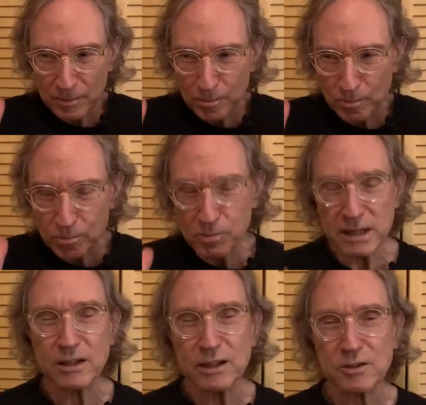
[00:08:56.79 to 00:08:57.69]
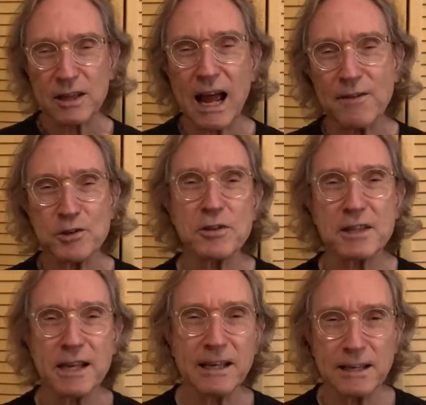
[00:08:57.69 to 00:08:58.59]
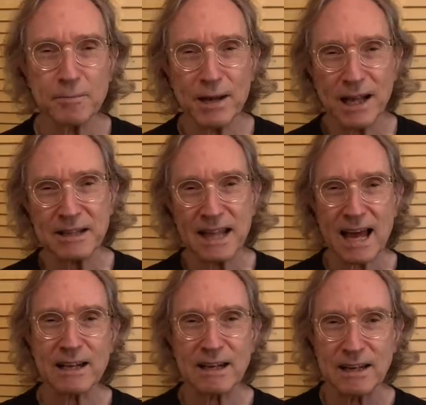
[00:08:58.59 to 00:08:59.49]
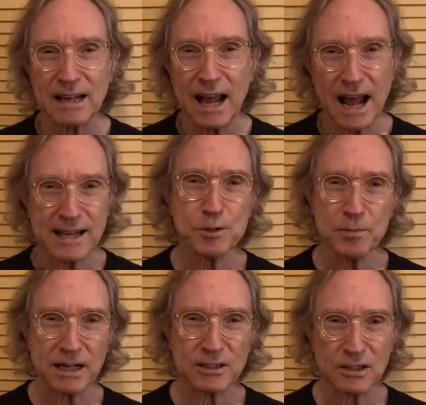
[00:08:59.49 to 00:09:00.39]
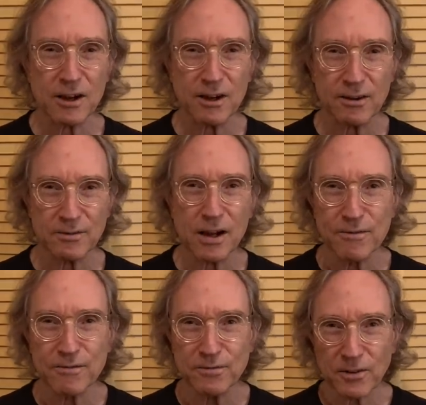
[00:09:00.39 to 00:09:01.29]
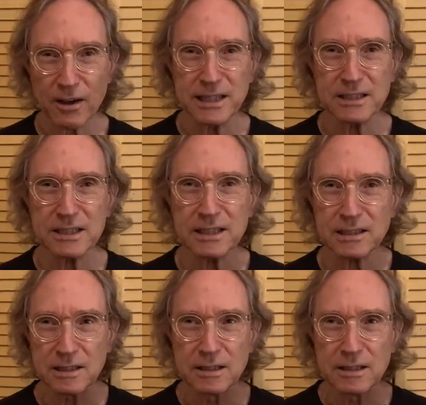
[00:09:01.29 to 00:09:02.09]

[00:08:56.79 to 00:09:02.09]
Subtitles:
bring, you know, have you thinking about that aspect of finding